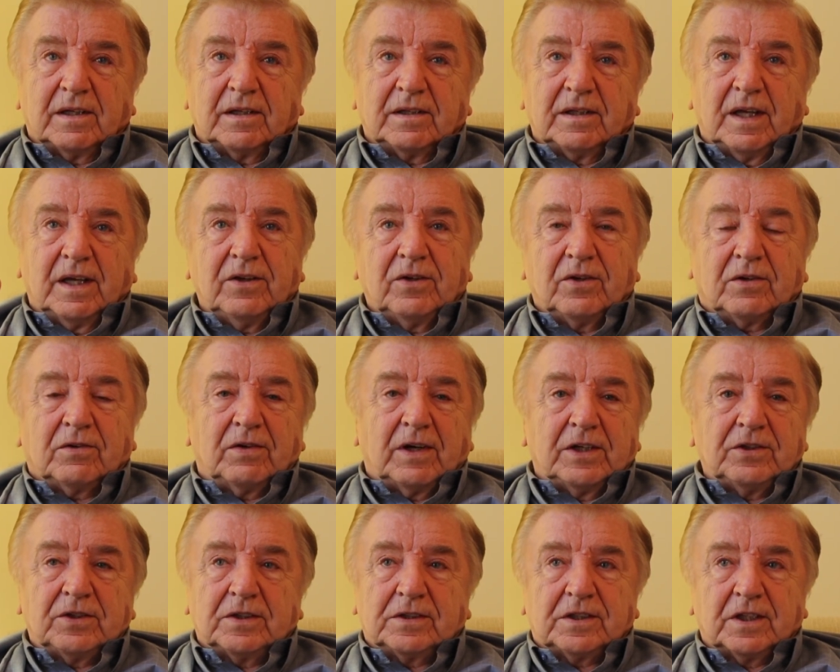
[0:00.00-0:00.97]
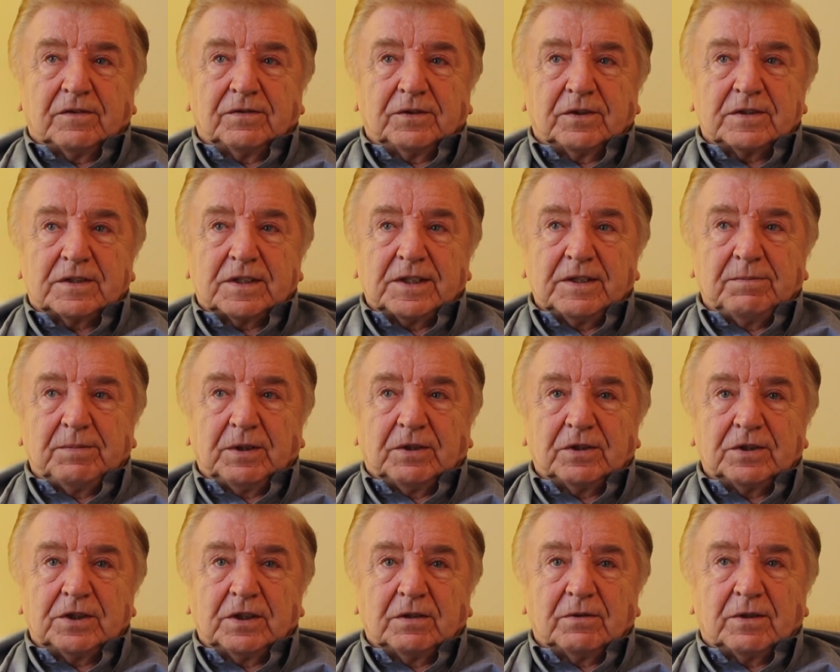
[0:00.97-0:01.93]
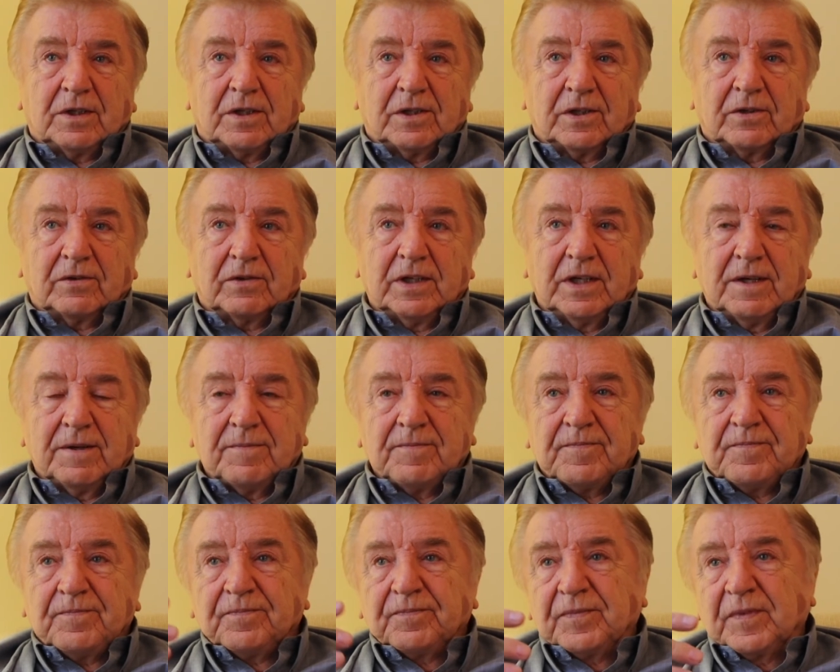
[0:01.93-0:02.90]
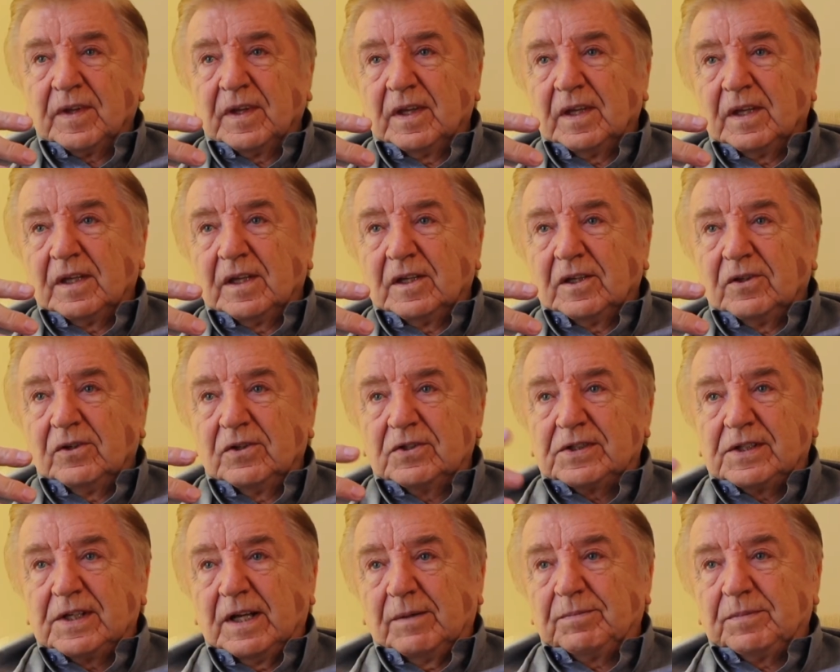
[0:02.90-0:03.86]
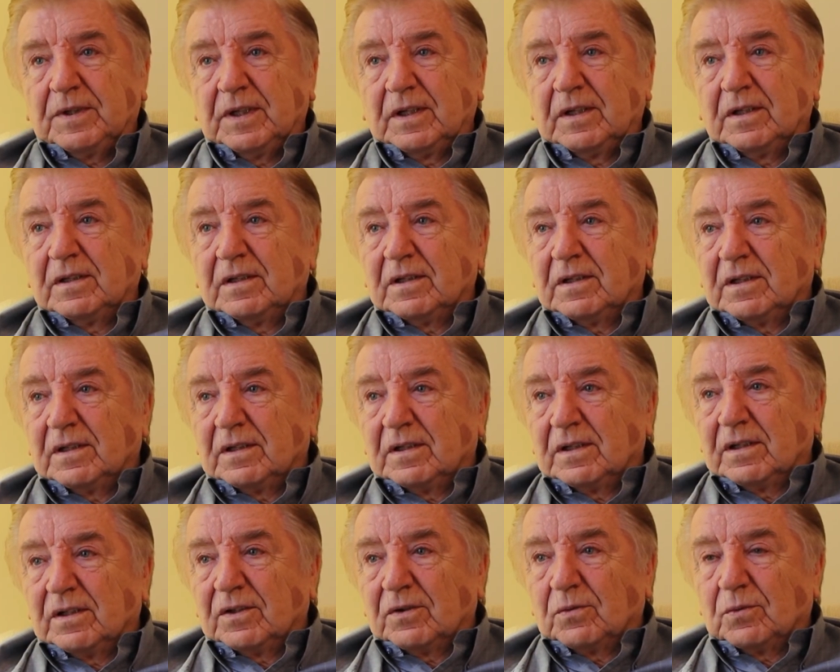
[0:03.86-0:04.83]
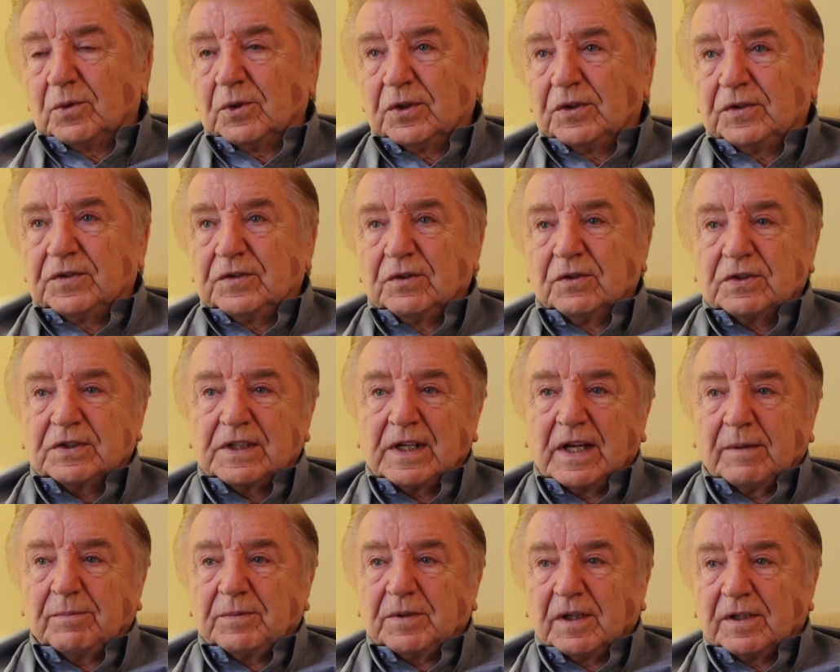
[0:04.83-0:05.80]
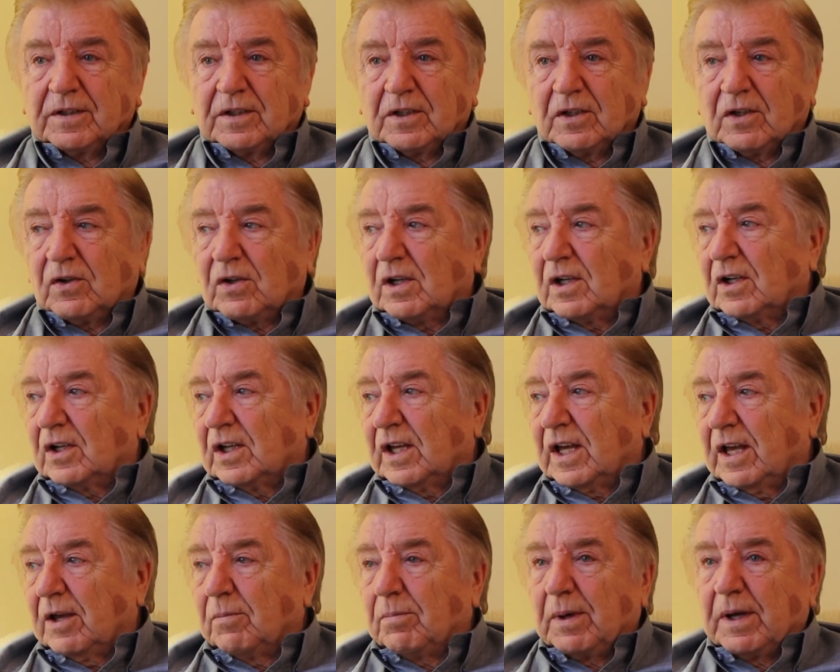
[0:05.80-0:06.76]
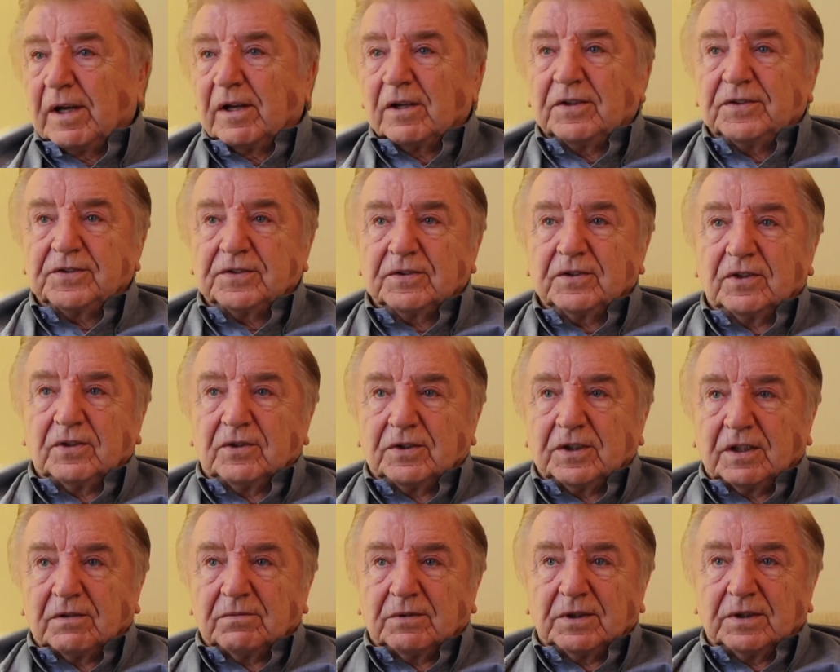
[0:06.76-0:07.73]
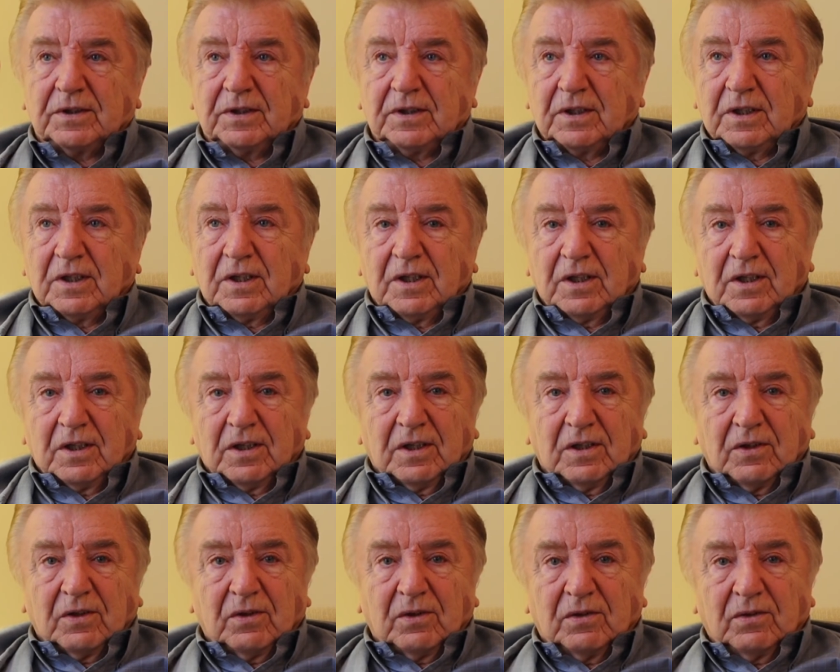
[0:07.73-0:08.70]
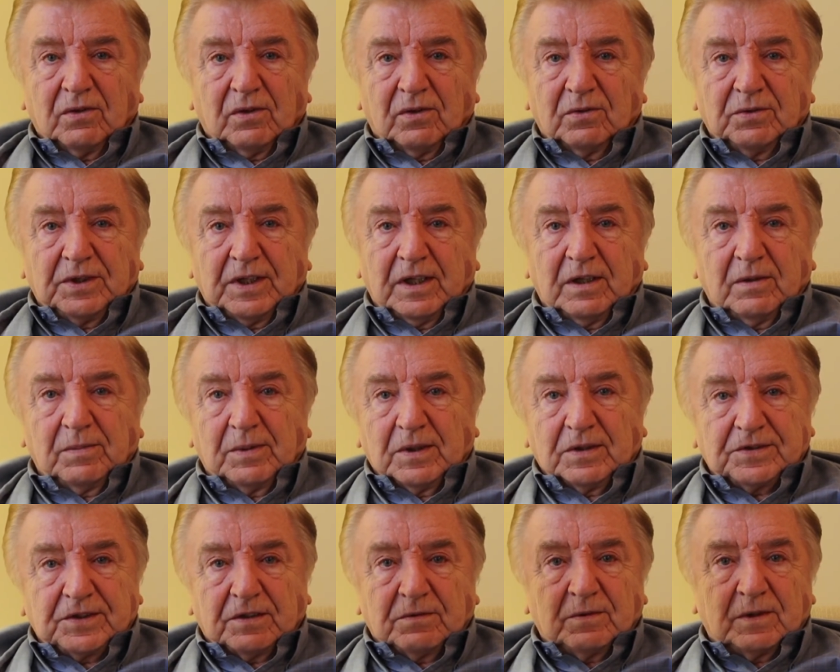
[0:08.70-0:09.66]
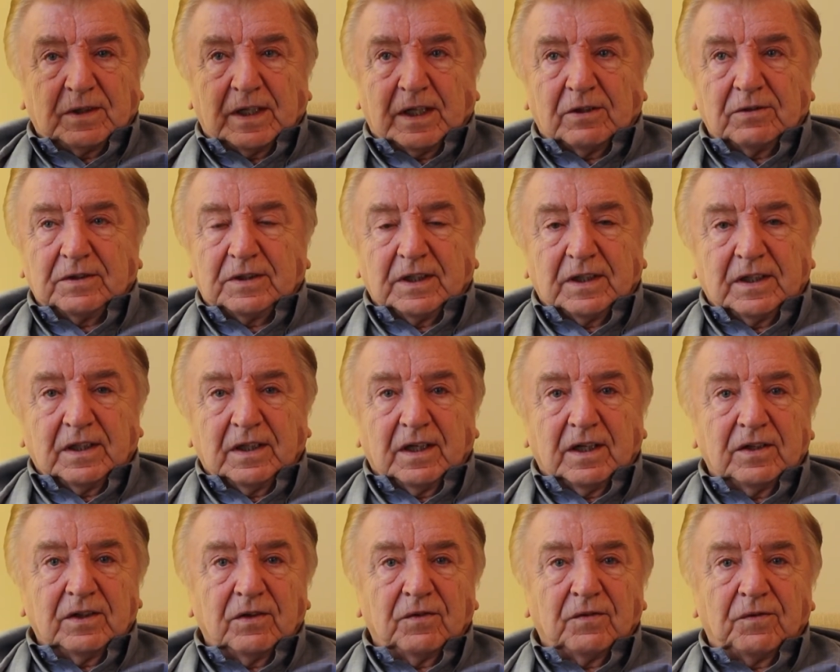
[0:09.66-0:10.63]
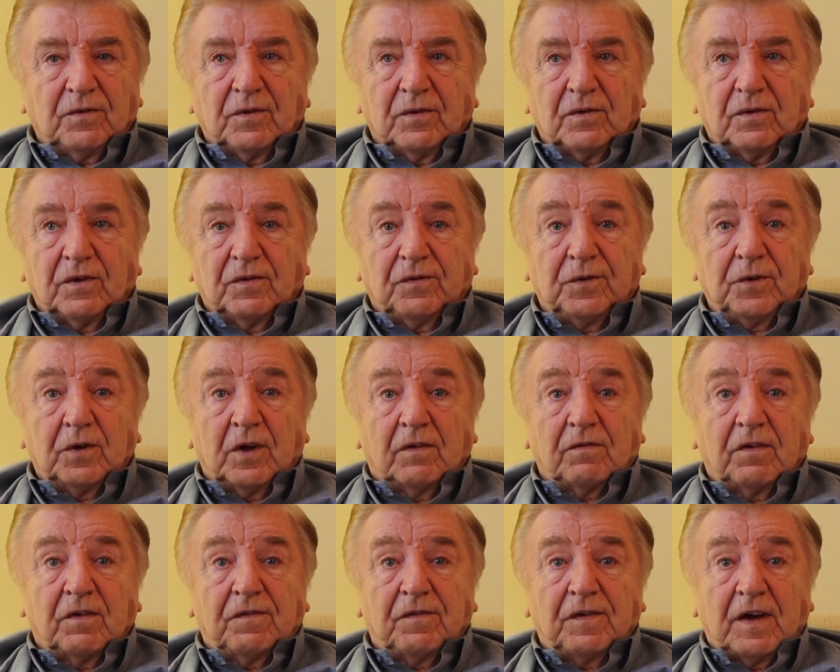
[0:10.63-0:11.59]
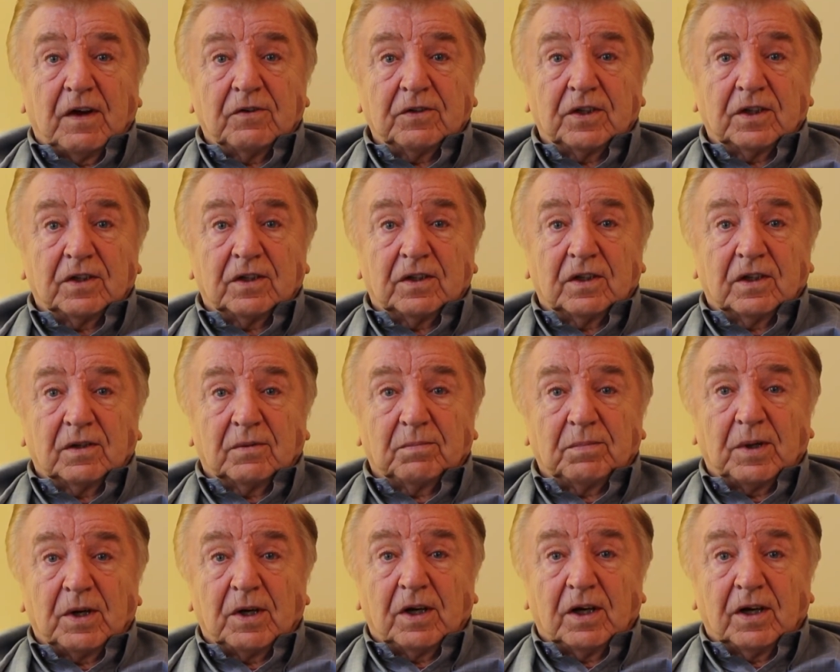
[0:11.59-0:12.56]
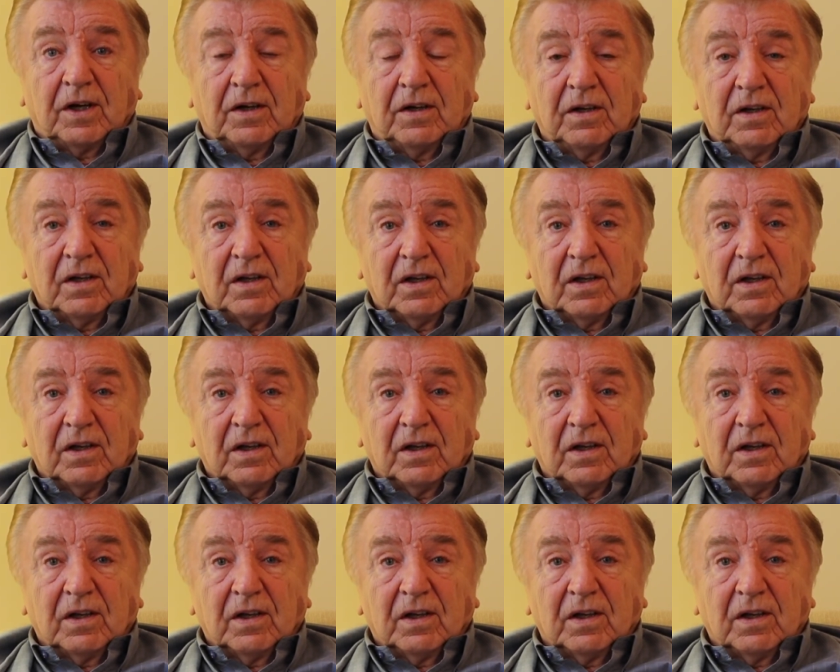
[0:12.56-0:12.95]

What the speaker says: yeah, you cried yourself to sleep because you were hungry. You slept in the woods. You slept under hay bales, you know, that were old hay bales that were out there, and if you ever found a barn,